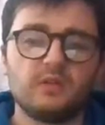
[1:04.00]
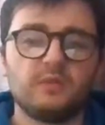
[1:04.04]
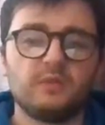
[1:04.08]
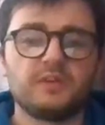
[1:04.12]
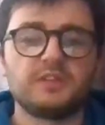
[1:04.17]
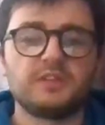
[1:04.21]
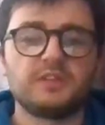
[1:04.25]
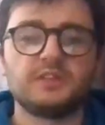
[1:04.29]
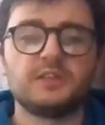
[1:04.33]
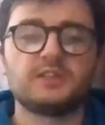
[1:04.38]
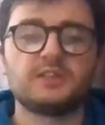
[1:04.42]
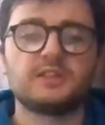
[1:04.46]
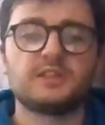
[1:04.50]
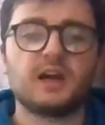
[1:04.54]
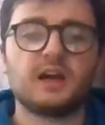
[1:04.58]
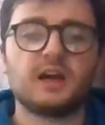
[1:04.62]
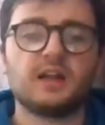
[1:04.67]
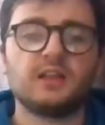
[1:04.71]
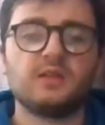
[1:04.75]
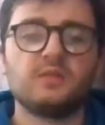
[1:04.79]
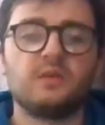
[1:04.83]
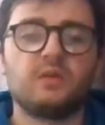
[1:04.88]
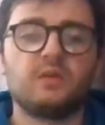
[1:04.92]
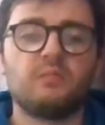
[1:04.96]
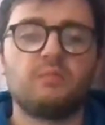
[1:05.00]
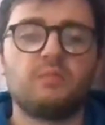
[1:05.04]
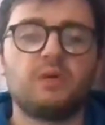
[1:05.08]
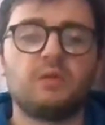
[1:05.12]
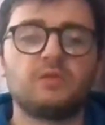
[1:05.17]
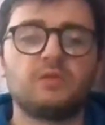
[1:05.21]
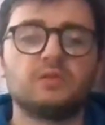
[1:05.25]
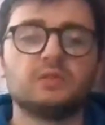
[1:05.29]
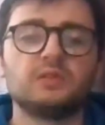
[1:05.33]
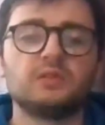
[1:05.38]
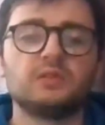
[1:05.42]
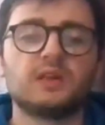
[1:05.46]
which is exactly what
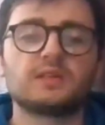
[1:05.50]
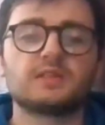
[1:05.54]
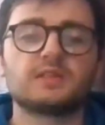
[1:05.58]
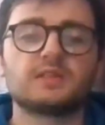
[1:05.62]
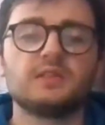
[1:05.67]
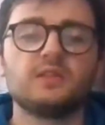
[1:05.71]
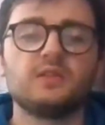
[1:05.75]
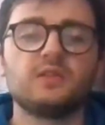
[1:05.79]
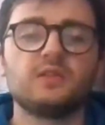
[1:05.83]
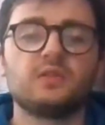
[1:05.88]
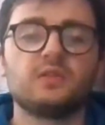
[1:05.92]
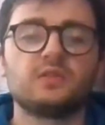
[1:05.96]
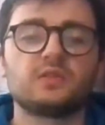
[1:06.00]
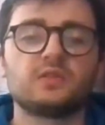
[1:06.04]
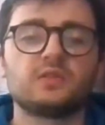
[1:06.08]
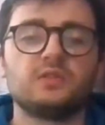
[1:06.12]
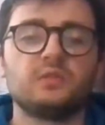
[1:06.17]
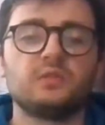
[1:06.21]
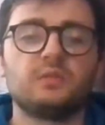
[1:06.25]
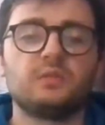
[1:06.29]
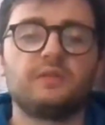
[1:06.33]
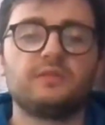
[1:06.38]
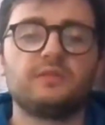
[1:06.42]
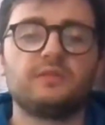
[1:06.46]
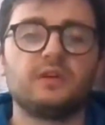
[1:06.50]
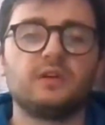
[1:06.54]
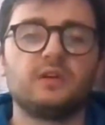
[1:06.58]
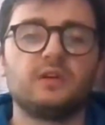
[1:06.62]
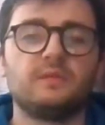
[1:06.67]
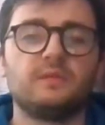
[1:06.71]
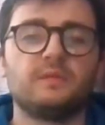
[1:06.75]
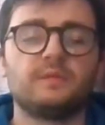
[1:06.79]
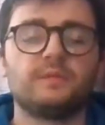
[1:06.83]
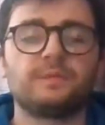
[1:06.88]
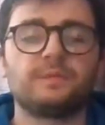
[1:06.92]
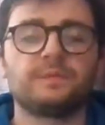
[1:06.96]
Bolton Lads and Girls Club offer.
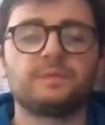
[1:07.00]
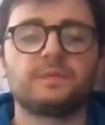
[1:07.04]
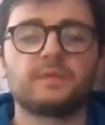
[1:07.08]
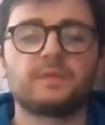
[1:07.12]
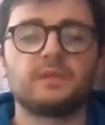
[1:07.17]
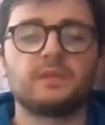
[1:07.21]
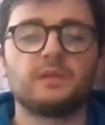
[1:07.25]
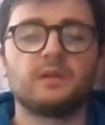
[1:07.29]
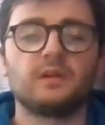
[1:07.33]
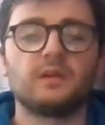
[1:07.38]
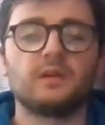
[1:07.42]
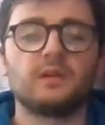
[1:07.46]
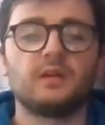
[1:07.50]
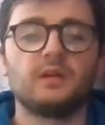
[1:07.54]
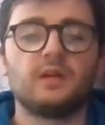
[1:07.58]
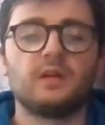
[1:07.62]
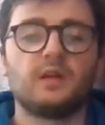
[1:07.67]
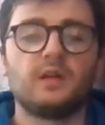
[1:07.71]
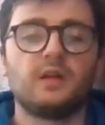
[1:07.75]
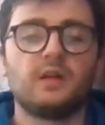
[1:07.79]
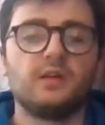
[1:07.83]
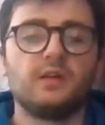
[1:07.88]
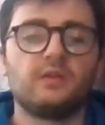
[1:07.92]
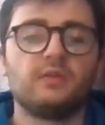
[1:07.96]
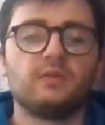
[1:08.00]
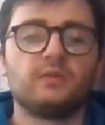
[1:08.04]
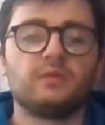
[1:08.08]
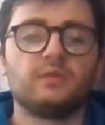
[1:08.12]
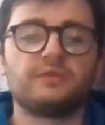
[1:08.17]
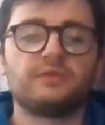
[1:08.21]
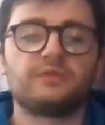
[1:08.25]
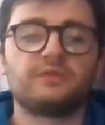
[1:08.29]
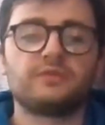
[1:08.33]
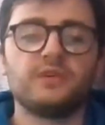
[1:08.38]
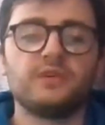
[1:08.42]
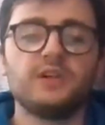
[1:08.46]

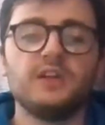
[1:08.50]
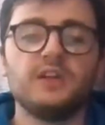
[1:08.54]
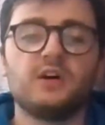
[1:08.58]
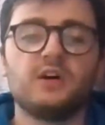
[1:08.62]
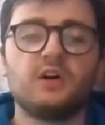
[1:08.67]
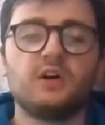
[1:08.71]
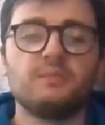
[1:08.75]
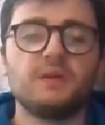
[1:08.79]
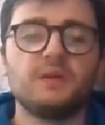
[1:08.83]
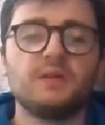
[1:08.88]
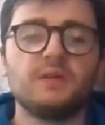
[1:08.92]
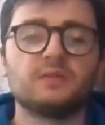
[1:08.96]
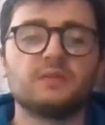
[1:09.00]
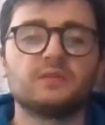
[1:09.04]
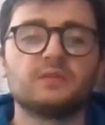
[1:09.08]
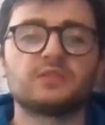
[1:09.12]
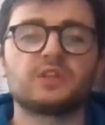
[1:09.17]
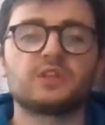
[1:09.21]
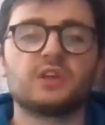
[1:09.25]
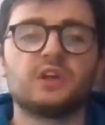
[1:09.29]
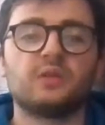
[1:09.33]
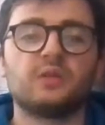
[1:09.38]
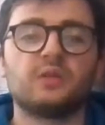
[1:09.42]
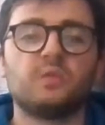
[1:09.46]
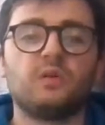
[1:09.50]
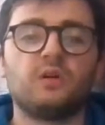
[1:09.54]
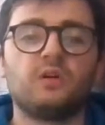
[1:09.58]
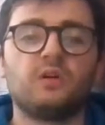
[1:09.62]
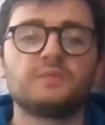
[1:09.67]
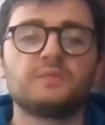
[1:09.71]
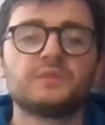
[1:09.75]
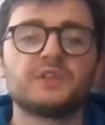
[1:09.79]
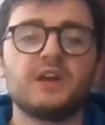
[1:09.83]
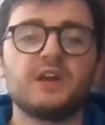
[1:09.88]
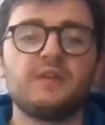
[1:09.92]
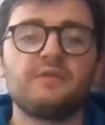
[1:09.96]
With free hot meals and a
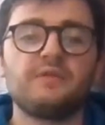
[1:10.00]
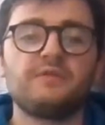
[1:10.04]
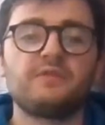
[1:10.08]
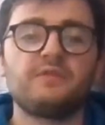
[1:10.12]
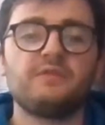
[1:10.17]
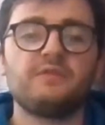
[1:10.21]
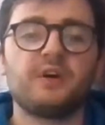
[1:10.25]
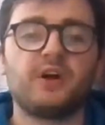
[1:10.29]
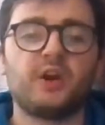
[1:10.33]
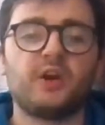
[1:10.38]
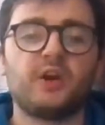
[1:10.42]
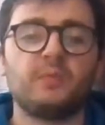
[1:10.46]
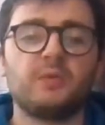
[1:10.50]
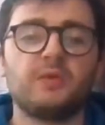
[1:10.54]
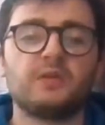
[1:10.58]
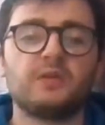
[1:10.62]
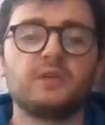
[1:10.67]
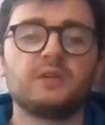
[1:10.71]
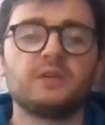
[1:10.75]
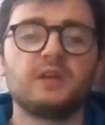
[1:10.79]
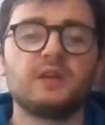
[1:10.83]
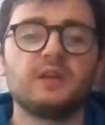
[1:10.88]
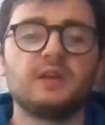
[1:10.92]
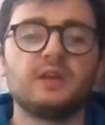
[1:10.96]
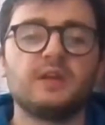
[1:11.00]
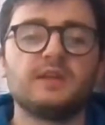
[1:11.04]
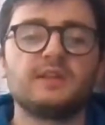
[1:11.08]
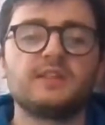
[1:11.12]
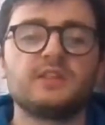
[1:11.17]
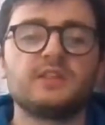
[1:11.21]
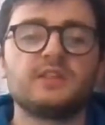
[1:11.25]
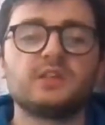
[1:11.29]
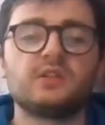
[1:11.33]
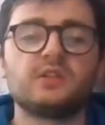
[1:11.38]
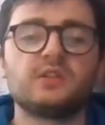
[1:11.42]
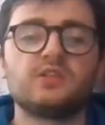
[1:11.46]
warm, safe environment,
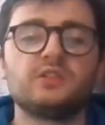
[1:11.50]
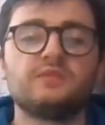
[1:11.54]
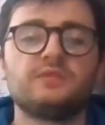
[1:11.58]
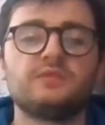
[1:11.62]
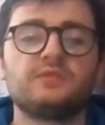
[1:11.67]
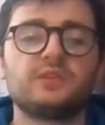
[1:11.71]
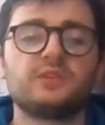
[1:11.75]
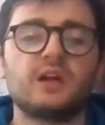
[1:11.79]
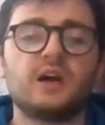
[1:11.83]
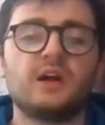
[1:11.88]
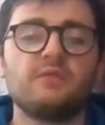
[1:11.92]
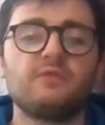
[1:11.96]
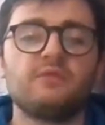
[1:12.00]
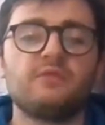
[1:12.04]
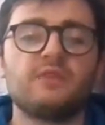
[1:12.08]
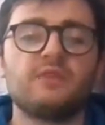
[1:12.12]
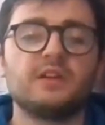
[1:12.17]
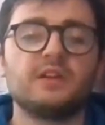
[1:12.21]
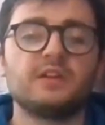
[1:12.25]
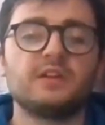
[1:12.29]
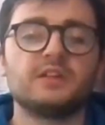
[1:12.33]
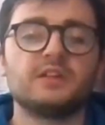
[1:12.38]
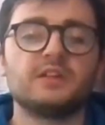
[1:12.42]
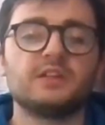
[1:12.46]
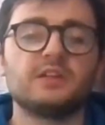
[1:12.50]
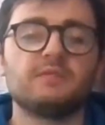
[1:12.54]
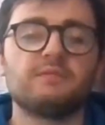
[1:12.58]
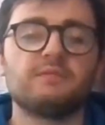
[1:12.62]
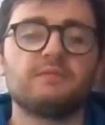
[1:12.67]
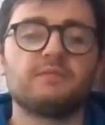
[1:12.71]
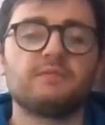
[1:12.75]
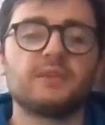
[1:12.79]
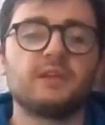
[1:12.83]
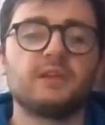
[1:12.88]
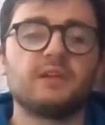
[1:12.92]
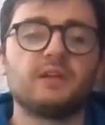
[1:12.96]
children thrive with energy
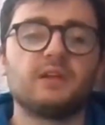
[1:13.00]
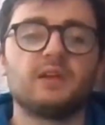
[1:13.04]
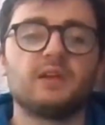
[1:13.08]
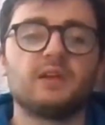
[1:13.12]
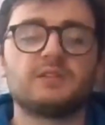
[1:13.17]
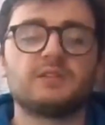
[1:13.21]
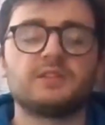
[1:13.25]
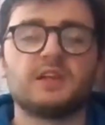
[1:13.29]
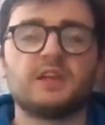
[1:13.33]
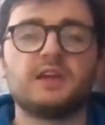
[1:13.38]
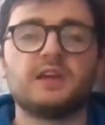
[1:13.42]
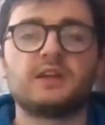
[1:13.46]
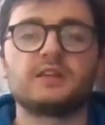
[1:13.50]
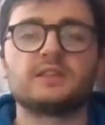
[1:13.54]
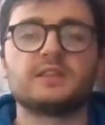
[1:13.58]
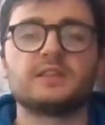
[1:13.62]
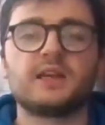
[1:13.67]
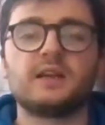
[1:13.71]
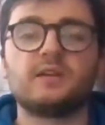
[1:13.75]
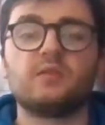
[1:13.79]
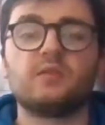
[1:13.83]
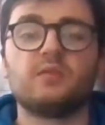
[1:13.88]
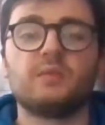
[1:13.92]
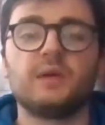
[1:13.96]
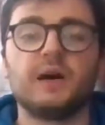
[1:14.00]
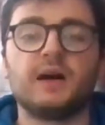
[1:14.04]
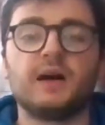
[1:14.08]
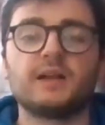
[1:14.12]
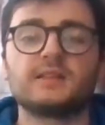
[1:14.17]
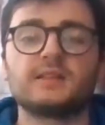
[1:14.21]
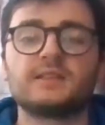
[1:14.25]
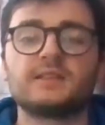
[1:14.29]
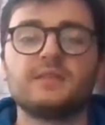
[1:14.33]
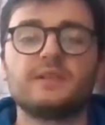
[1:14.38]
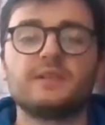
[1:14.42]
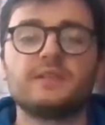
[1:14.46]
as they can take up
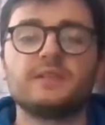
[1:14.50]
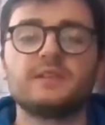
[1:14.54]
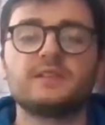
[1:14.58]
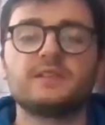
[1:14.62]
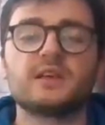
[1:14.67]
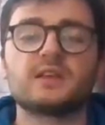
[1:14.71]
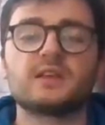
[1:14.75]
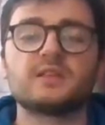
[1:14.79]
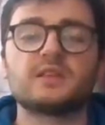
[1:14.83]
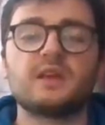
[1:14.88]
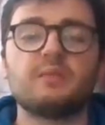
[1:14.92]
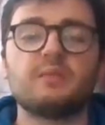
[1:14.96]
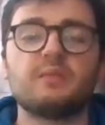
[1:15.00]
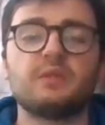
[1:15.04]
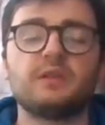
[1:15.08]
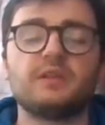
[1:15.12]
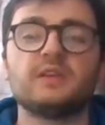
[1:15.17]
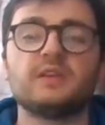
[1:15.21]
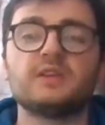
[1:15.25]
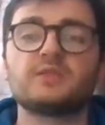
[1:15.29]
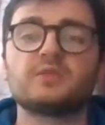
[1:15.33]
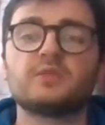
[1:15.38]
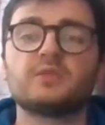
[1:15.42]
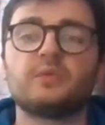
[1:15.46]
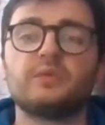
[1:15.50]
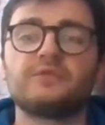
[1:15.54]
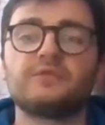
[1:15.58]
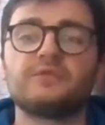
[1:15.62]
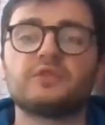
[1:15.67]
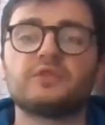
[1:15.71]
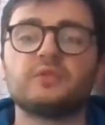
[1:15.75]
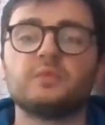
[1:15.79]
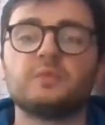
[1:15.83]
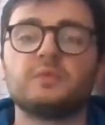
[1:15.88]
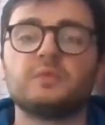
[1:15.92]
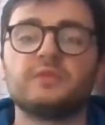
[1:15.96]
activities as they please with
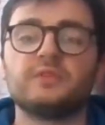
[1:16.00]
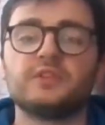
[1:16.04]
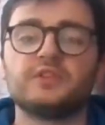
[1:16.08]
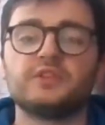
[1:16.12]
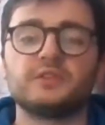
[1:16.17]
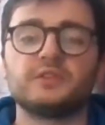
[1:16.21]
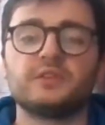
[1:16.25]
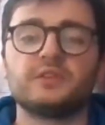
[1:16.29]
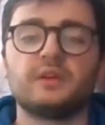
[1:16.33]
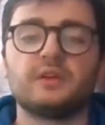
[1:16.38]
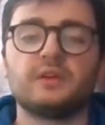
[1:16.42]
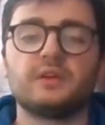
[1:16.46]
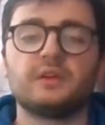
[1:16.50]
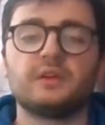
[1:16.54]
supervision.